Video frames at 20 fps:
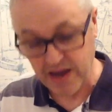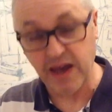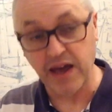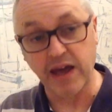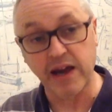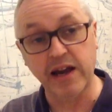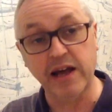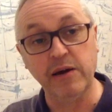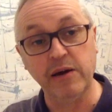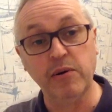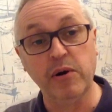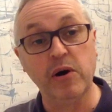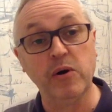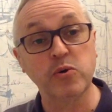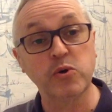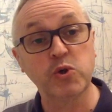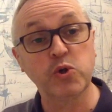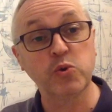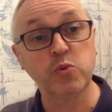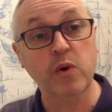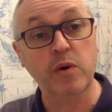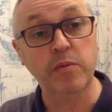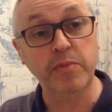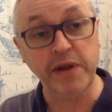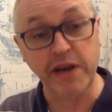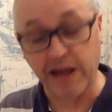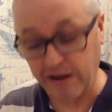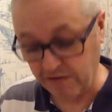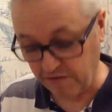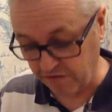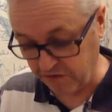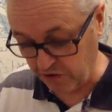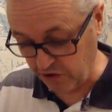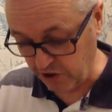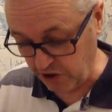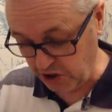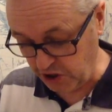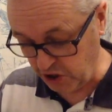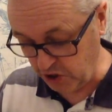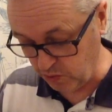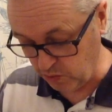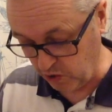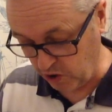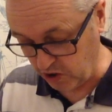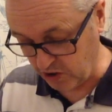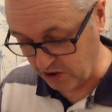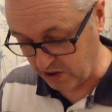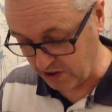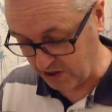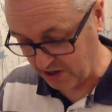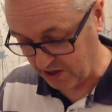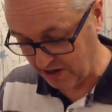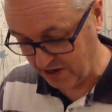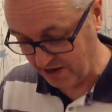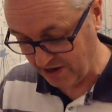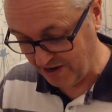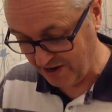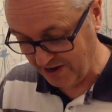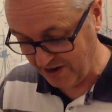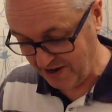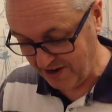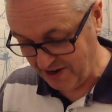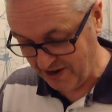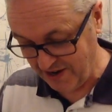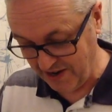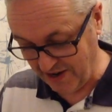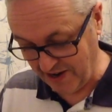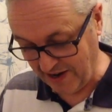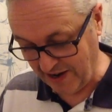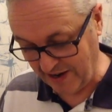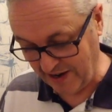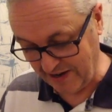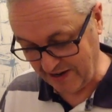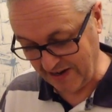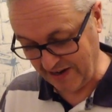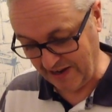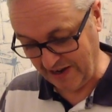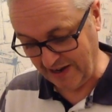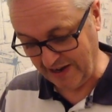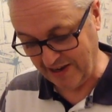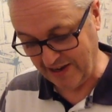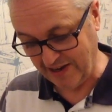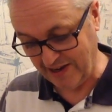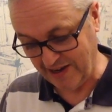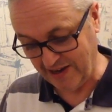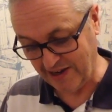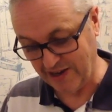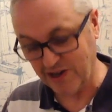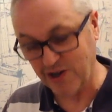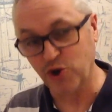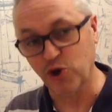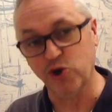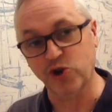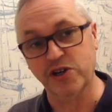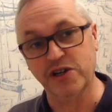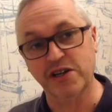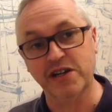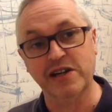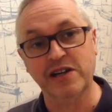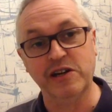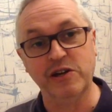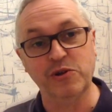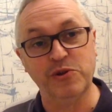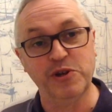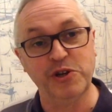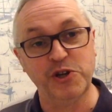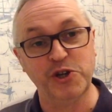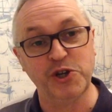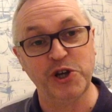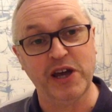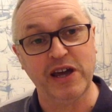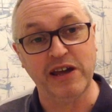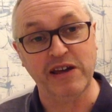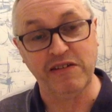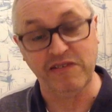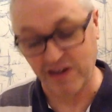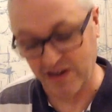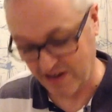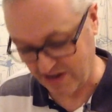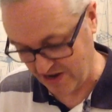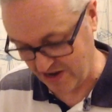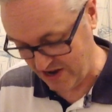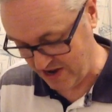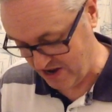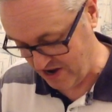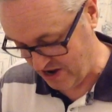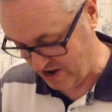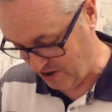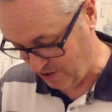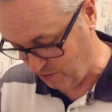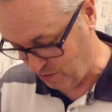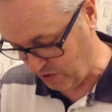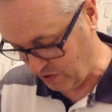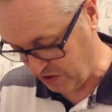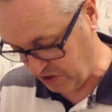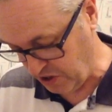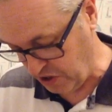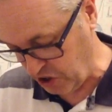and now I'll swap it out for the new one and continue the shave with the